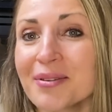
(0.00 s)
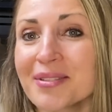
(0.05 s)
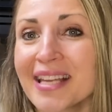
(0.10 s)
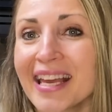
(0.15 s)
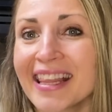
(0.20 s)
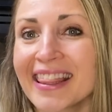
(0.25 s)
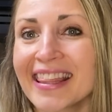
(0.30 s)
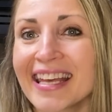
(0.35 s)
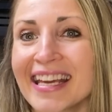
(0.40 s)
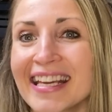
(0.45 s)

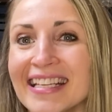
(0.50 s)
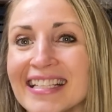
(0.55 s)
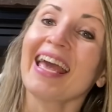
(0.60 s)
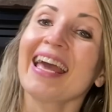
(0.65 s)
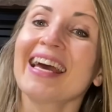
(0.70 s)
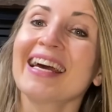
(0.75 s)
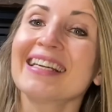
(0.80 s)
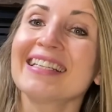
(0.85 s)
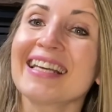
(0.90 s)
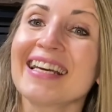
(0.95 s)
like this,
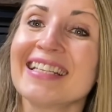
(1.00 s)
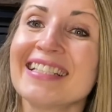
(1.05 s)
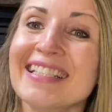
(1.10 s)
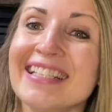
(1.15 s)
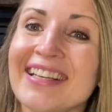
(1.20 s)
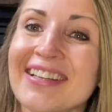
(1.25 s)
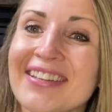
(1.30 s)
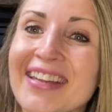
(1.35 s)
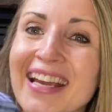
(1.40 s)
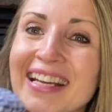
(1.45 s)
and
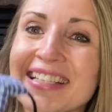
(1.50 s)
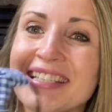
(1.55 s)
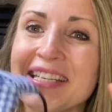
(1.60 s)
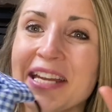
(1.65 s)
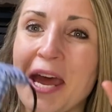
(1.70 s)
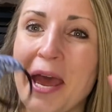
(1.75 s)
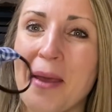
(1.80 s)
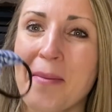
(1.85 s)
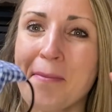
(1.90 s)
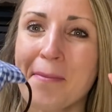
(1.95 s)
until next
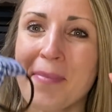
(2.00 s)
time,